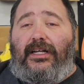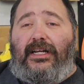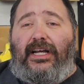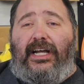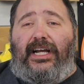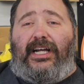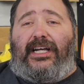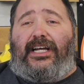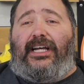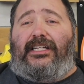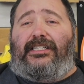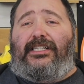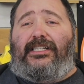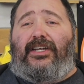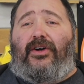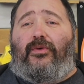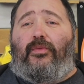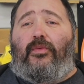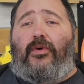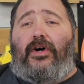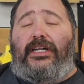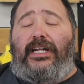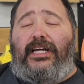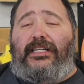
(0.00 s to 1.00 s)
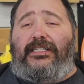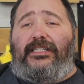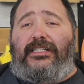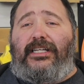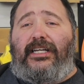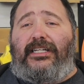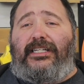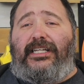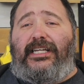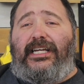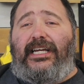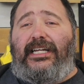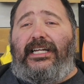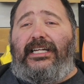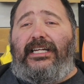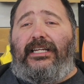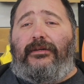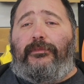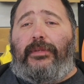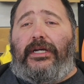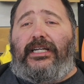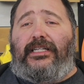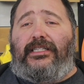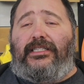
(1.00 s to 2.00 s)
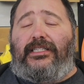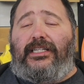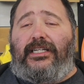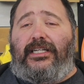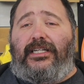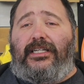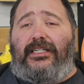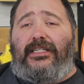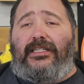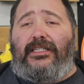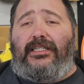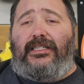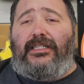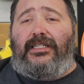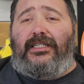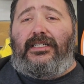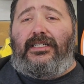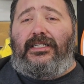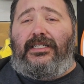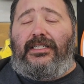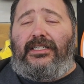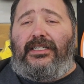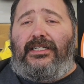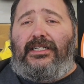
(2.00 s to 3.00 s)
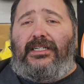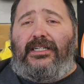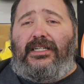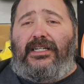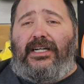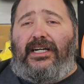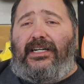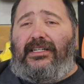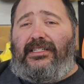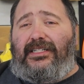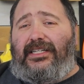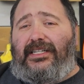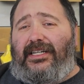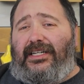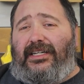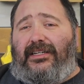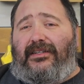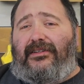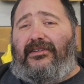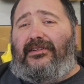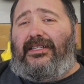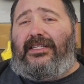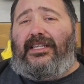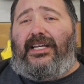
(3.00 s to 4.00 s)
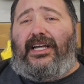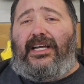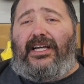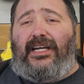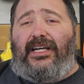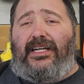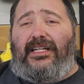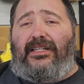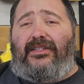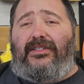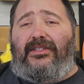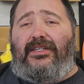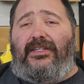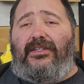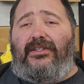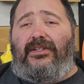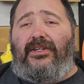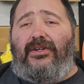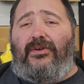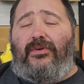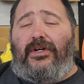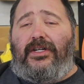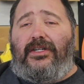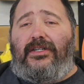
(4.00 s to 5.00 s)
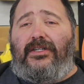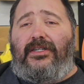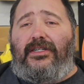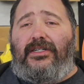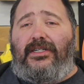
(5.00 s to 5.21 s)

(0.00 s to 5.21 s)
Heck, I saw one that said kidney beans in it. I was like, the hell are you doing?